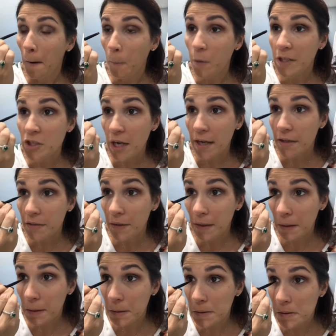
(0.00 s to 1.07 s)
which I
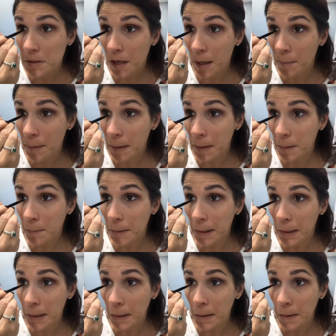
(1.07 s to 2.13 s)
think is coming,
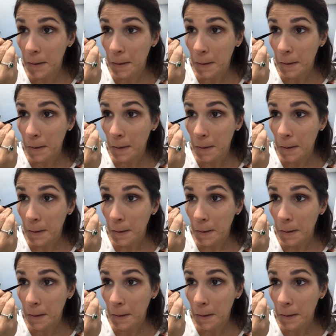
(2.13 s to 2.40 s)
Megan,